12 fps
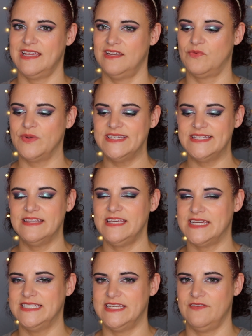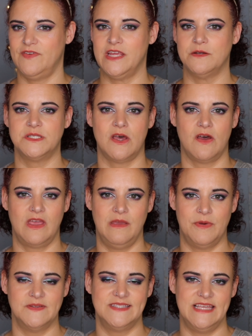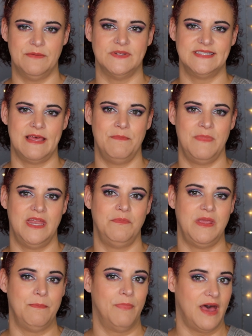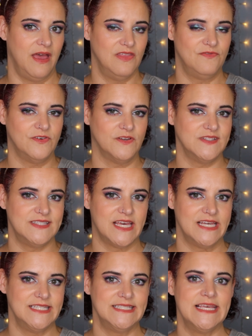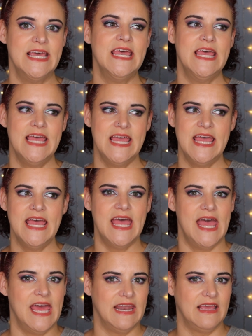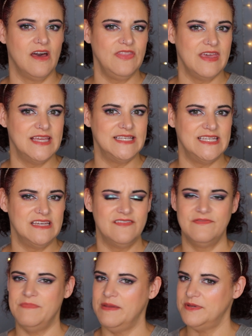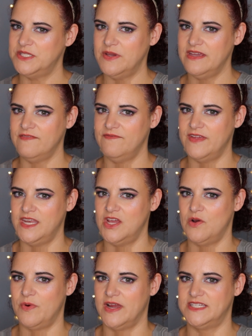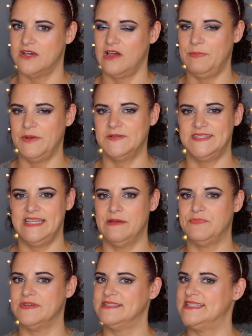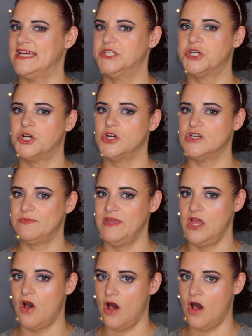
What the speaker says: and recently I did a video talking about samples that made me buy the full size, and I got the idea of maybe doing a video where I talk about samples that turned me